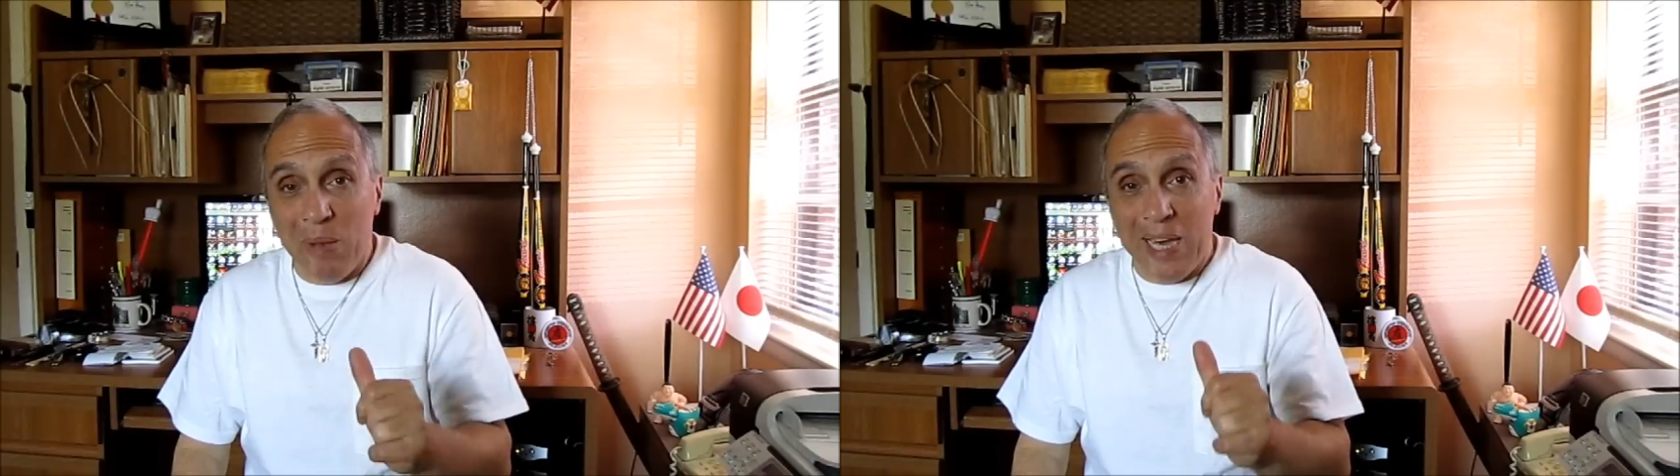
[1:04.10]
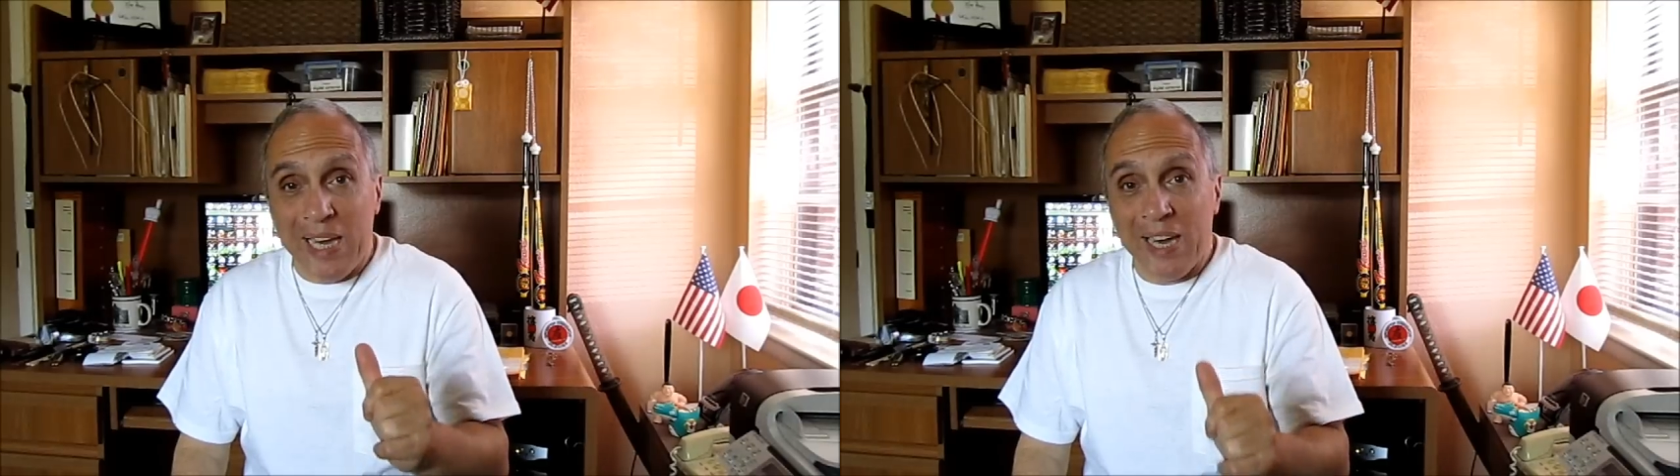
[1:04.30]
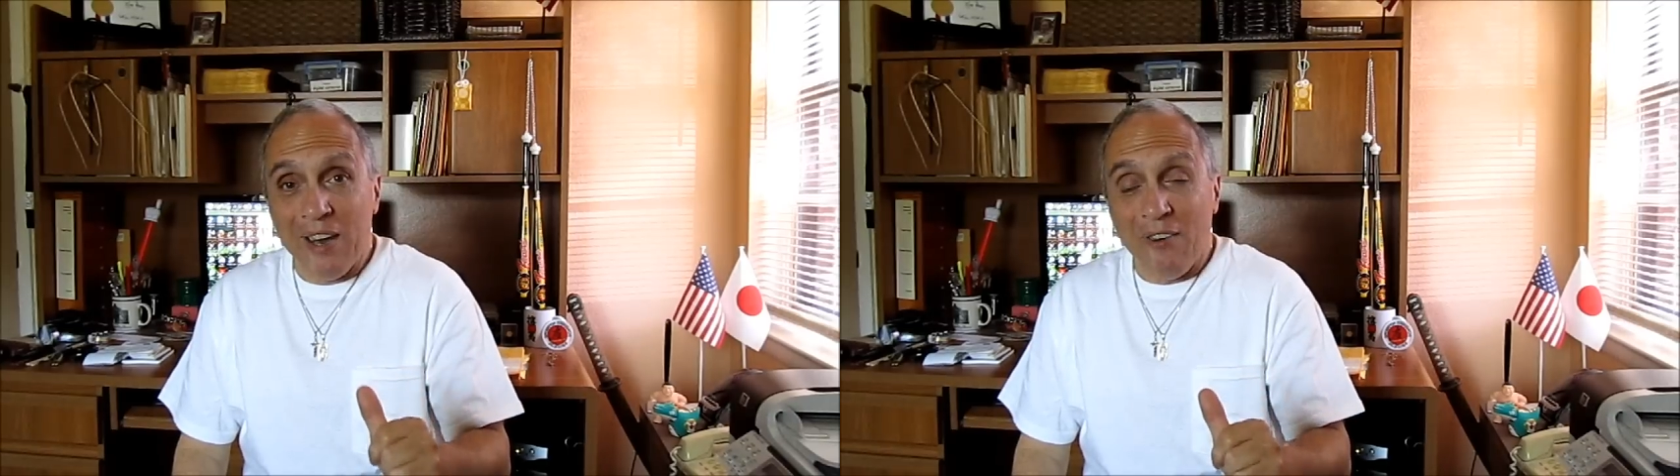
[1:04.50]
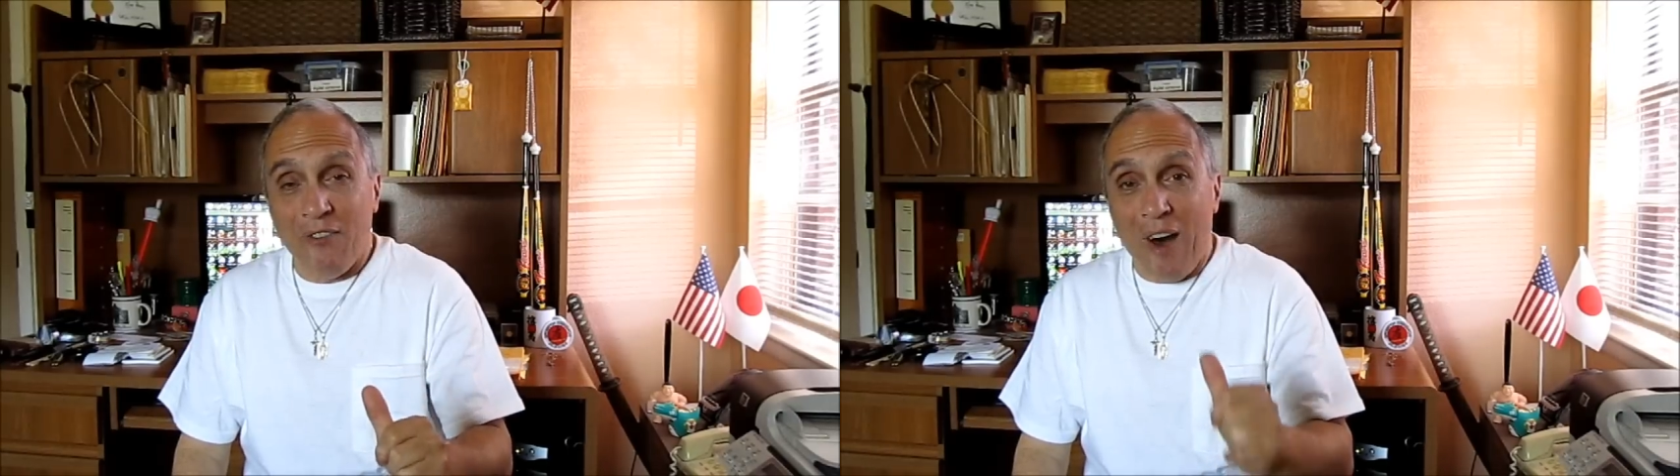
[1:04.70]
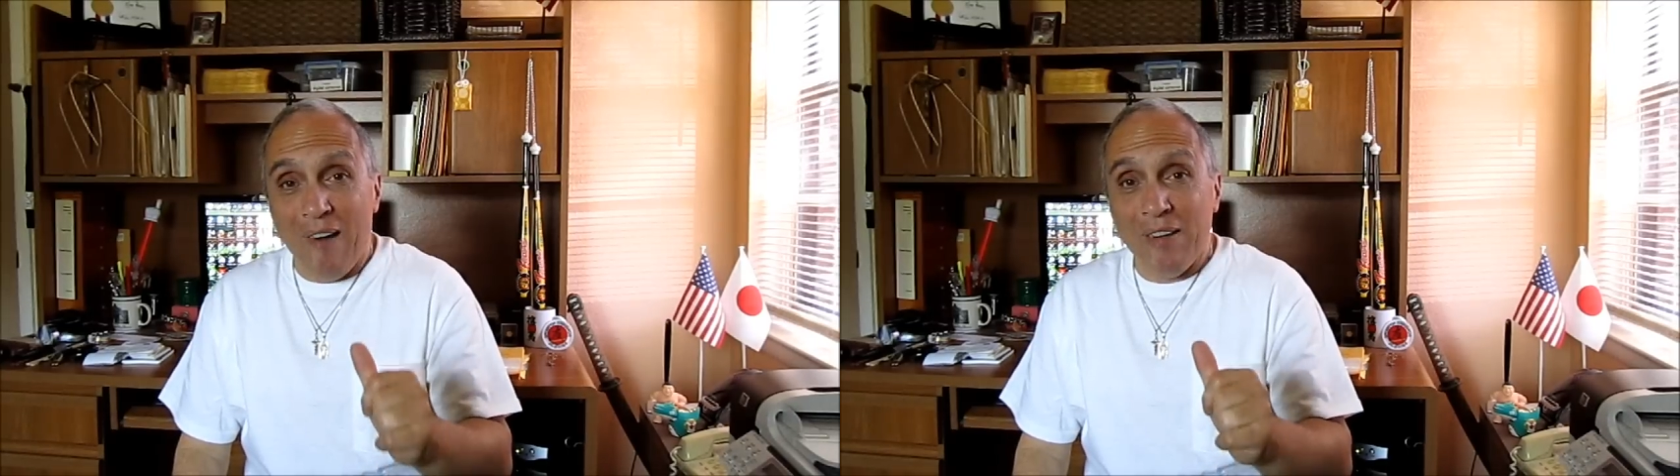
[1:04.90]
me.
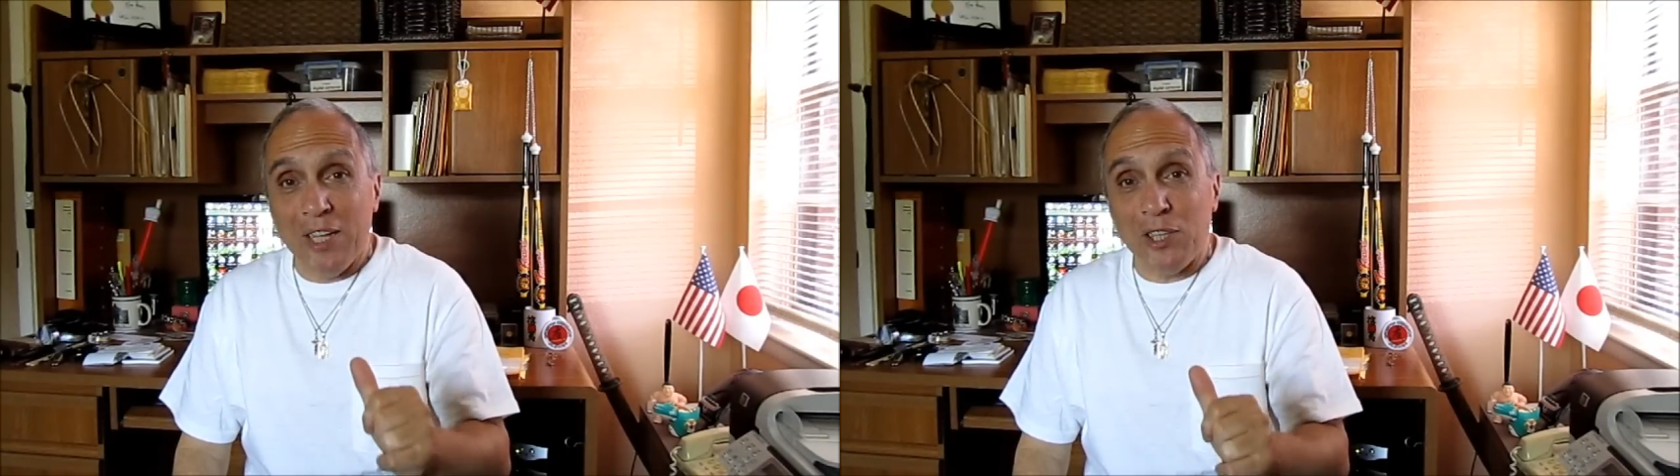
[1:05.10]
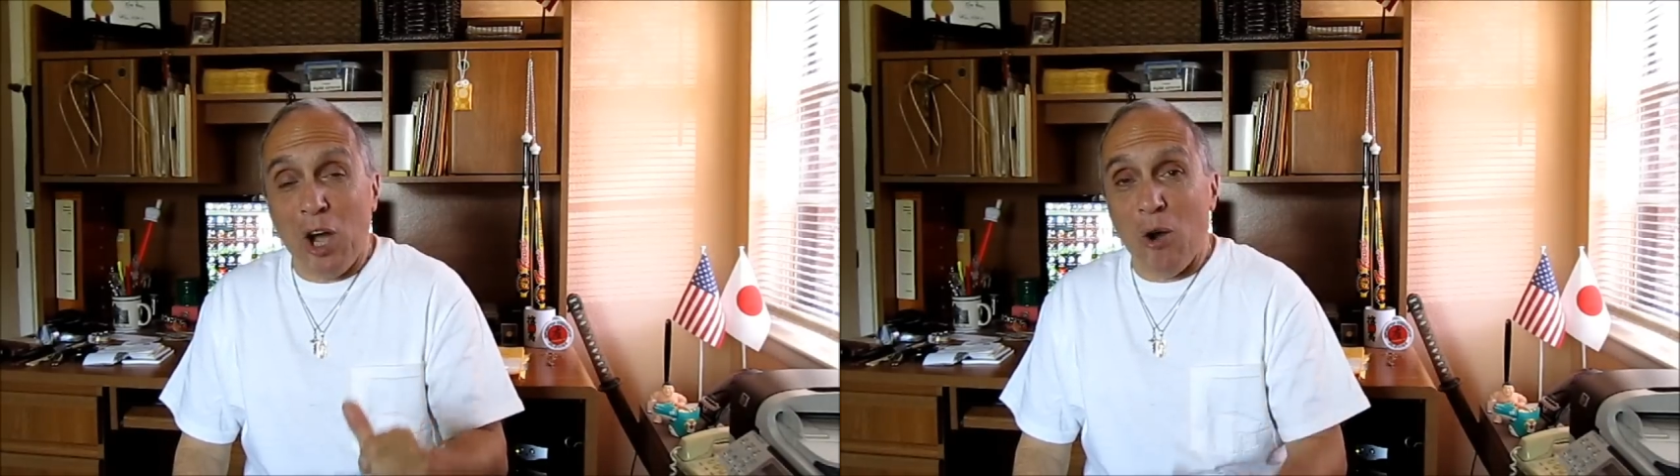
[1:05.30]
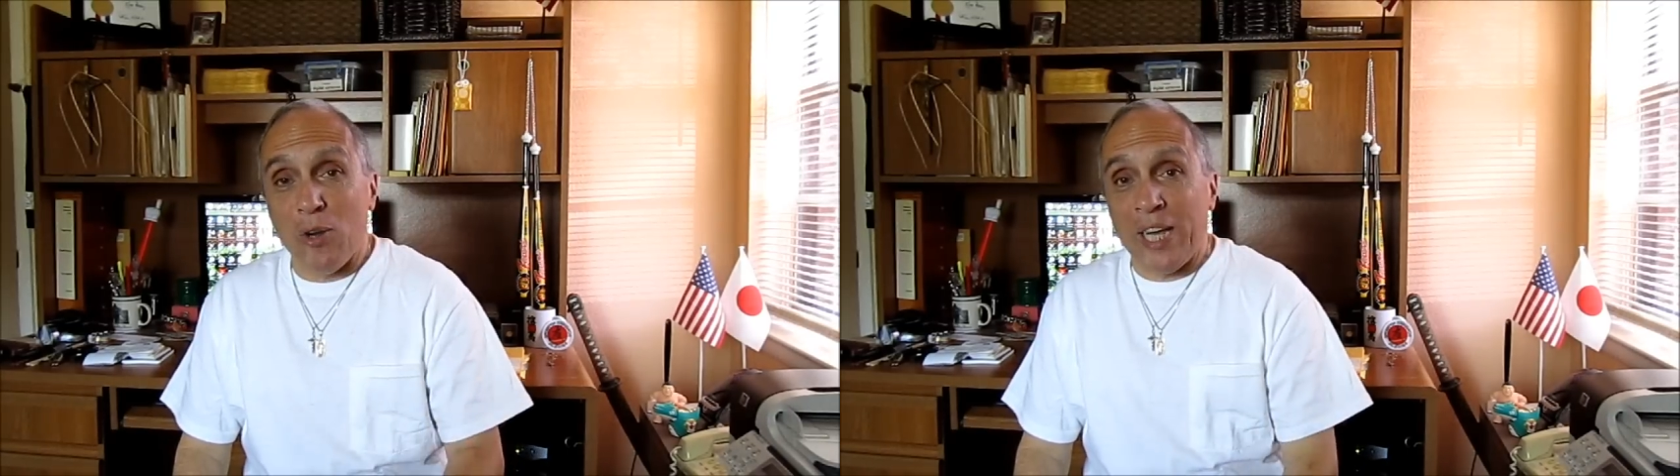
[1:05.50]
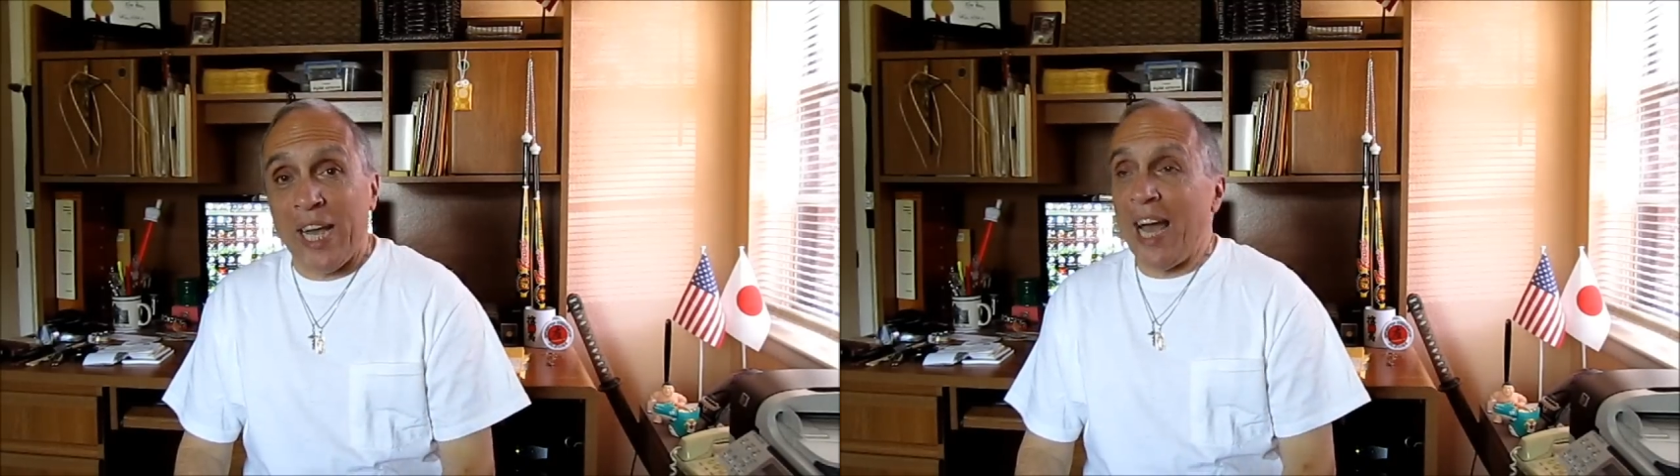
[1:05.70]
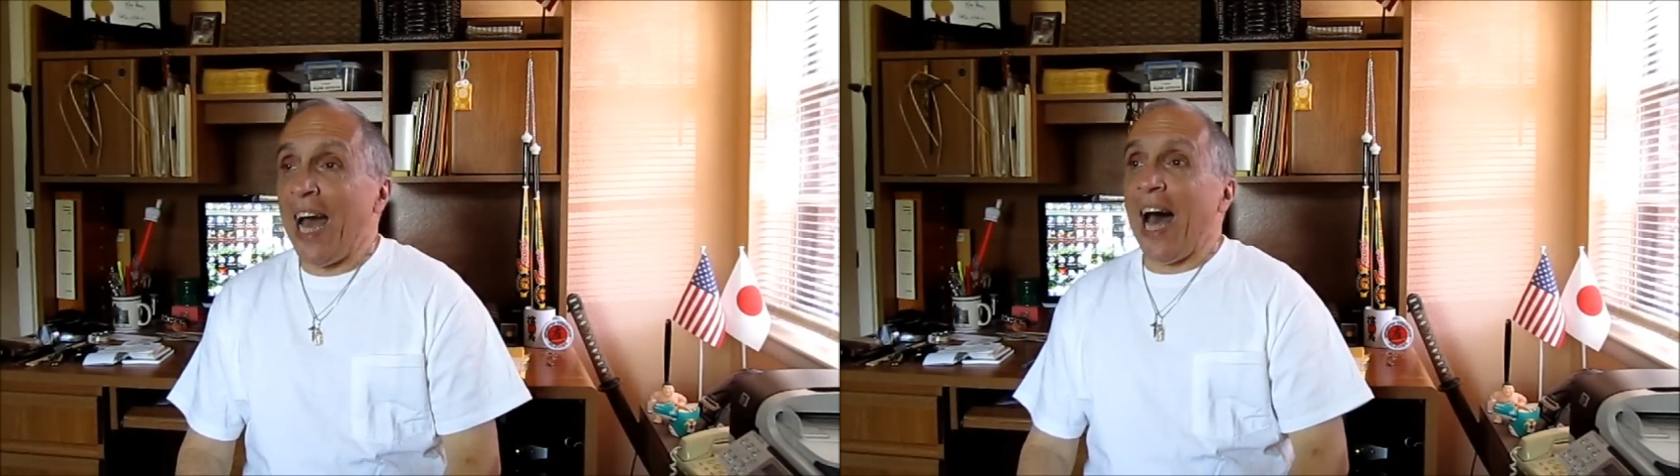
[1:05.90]
Forward to Tony.